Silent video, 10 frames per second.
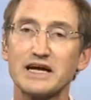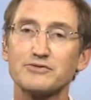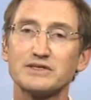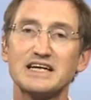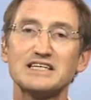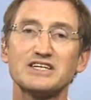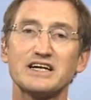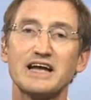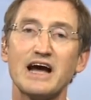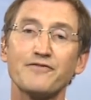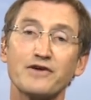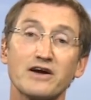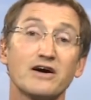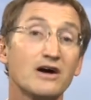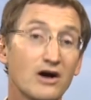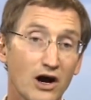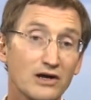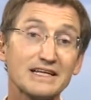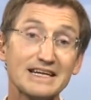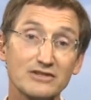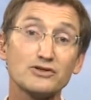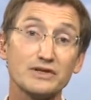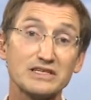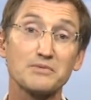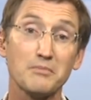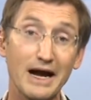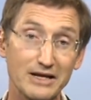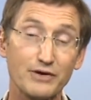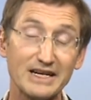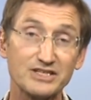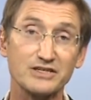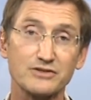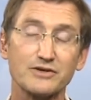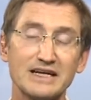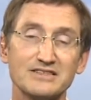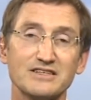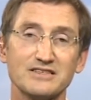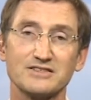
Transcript: degradation in Africa are leading to this migration crisis.